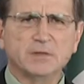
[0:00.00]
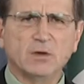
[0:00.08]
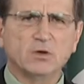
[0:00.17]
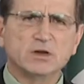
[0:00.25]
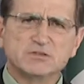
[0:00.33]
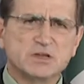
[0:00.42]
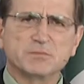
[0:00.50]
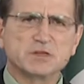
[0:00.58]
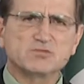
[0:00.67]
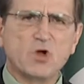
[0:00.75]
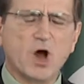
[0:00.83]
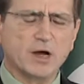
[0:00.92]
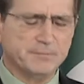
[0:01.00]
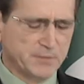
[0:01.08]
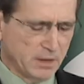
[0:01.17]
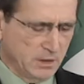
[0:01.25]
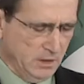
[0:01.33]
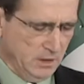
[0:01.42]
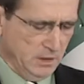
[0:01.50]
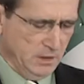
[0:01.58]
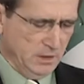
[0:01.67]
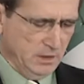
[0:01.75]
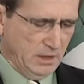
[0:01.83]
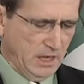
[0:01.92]
I wonder if something's wrong.
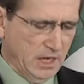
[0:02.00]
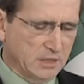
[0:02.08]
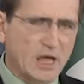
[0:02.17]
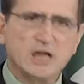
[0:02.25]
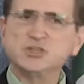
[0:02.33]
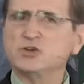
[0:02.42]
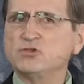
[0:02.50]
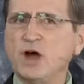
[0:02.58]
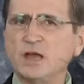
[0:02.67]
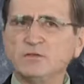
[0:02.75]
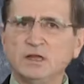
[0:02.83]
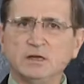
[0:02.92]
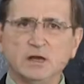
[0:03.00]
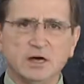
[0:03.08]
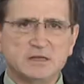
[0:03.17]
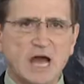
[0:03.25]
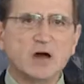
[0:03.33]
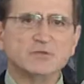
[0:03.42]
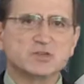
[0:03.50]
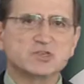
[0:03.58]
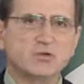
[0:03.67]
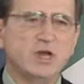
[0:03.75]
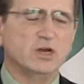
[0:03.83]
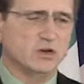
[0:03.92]
And as you're driving down the
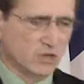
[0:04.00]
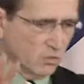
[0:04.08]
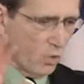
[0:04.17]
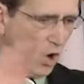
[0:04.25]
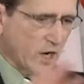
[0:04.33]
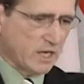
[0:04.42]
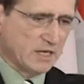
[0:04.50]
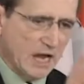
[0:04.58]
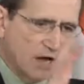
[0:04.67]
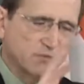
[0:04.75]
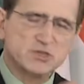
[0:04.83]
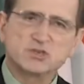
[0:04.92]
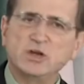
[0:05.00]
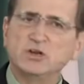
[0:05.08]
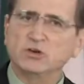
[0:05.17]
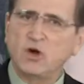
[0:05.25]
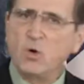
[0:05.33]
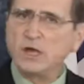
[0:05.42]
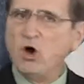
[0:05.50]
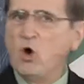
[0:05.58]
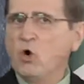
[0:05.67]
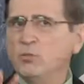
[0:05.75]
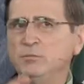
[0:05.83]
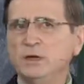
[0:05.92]
street, or you're walking down the street, or going
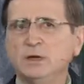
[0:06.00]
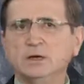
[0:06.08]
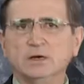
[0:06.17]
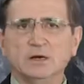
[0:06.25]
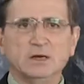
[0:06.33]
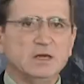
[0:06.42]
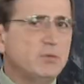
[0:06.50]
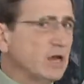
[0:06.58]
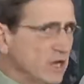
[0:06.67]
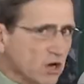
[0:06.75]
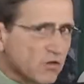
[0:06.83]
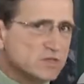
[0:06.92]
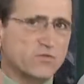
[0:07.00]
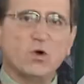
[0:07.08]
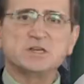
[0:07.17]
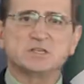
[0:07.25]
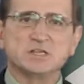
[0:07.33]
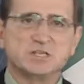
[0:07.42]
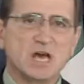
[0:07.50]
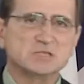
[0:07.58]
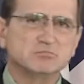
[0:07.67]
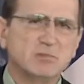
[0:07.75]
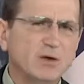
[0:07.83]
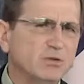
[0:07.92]
home, you begin to hear this voice that says,
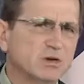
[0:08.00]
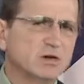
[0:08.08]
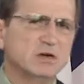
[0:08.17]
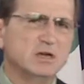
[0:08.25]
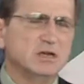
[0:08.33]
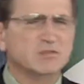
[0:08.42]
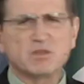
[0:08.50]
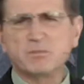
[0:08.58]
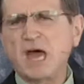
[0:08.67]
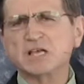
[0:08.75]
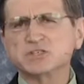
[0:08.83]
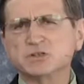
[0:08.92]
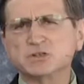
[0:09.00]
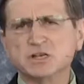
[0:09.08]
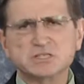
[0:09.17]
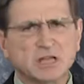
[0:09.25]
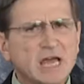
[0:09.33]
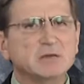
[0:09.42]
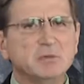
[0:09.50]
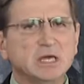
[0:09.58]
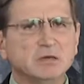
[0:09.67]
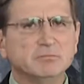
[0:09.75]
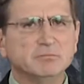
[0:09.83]
I wonder if the pastor doesn't like me.